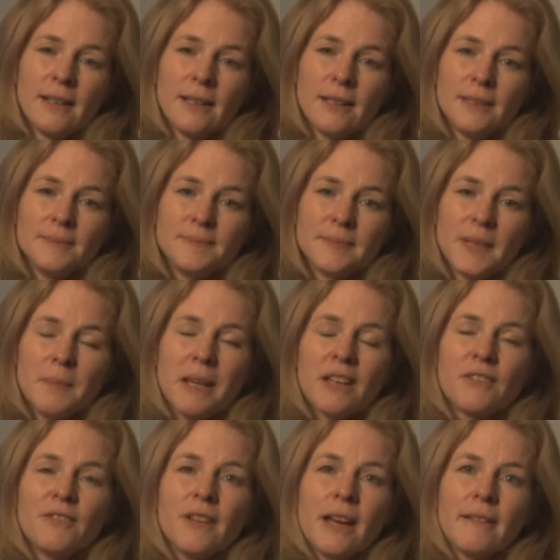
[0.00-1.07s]
Um, they
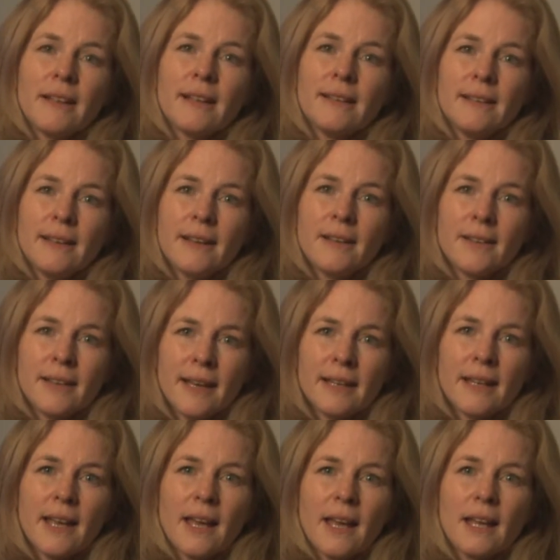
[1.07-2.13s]
make it very clear
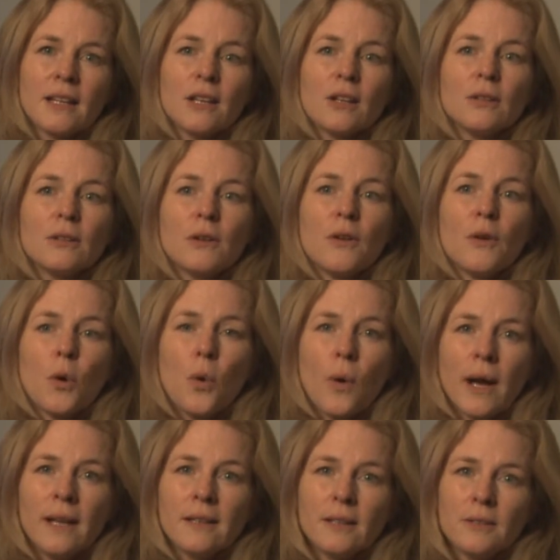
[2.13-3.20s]
that at
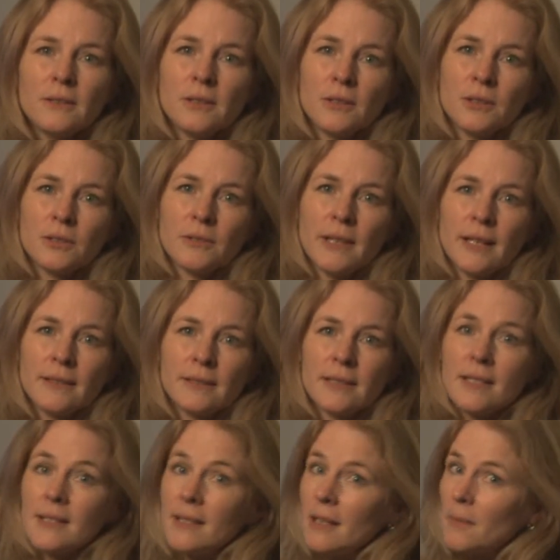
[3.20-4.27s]
quite low dose rates,
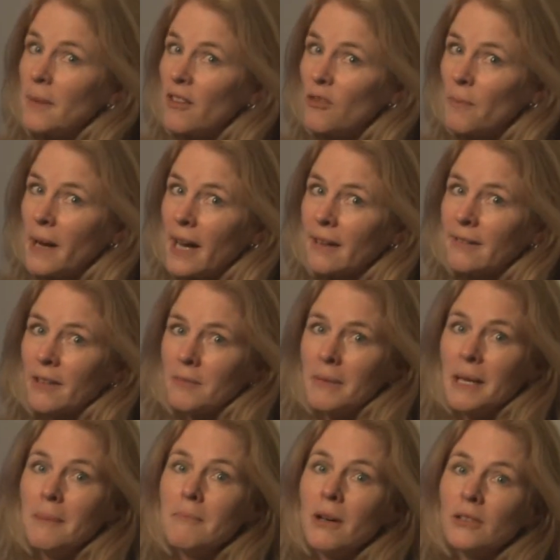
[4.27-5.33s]
still above background,
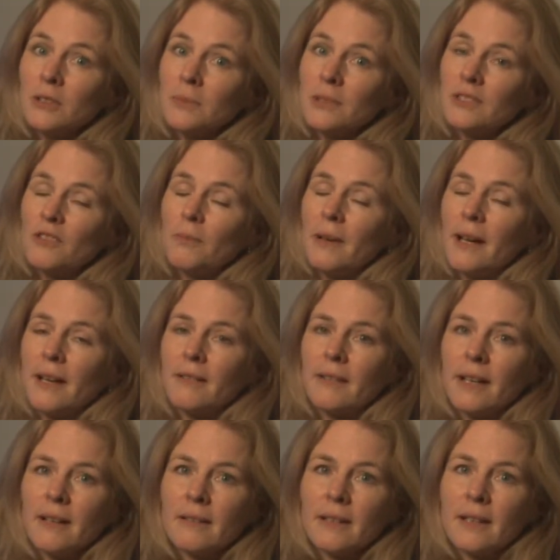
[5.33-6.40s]
many multiples of
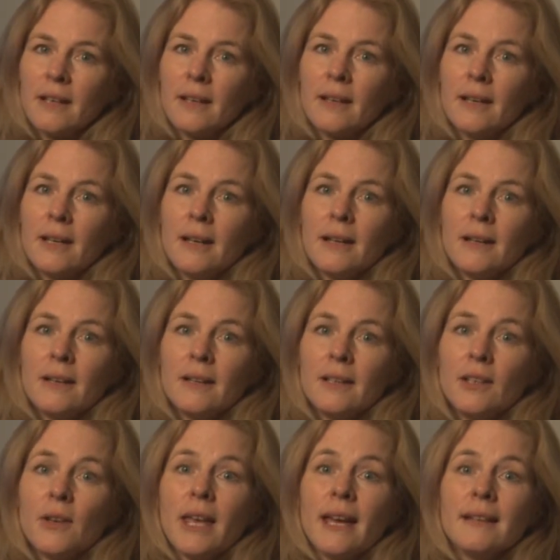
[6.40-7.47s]
background,
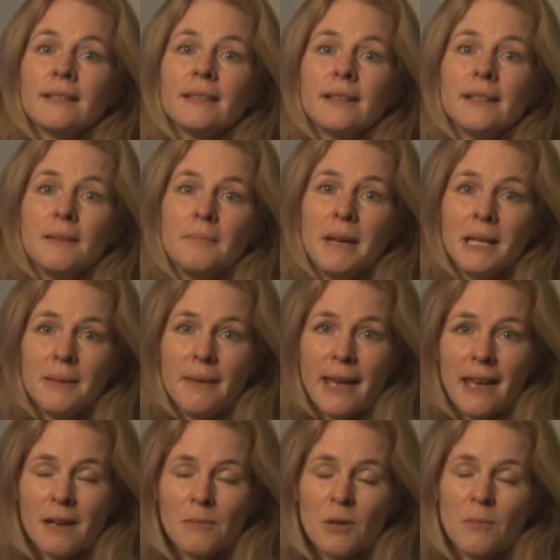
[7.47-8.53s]
you get, in many
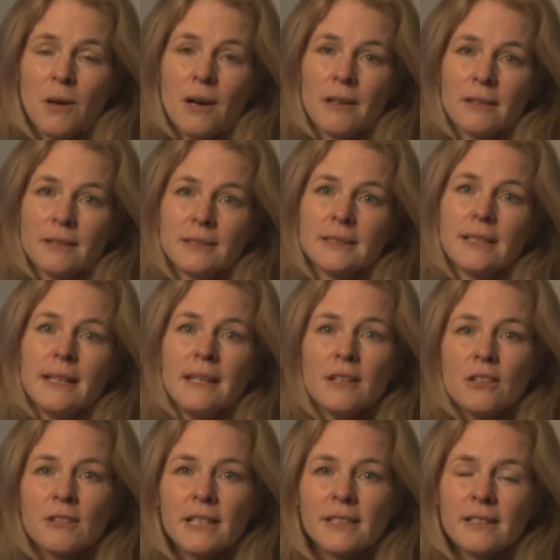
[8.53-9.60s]
animal models,
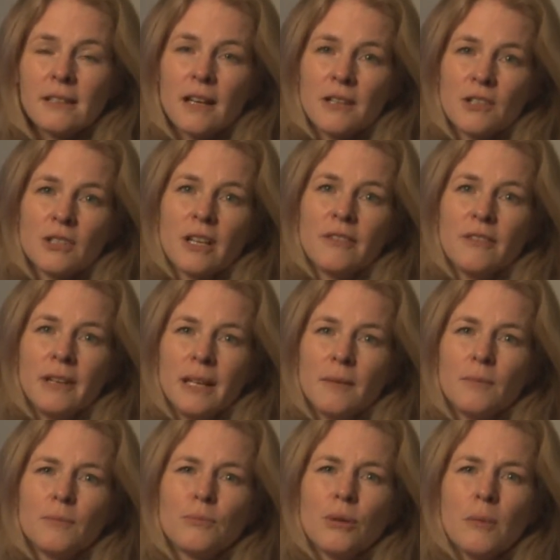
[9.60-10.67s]
increased longevity,
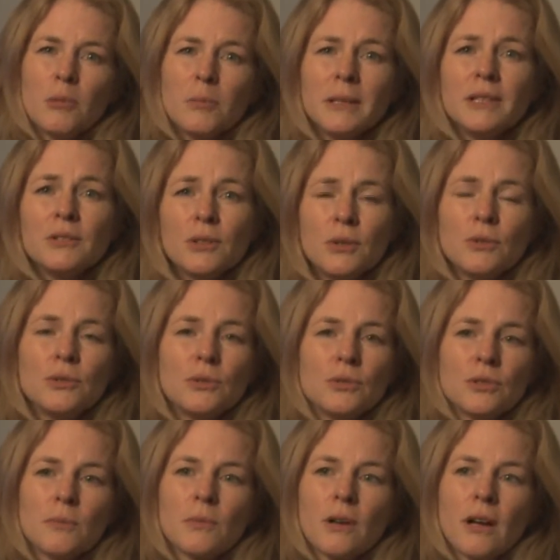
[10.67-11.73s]
probably due to
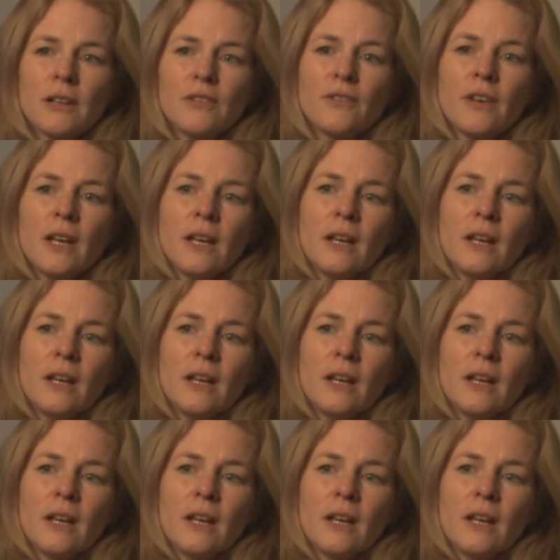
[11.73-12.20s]
some kind of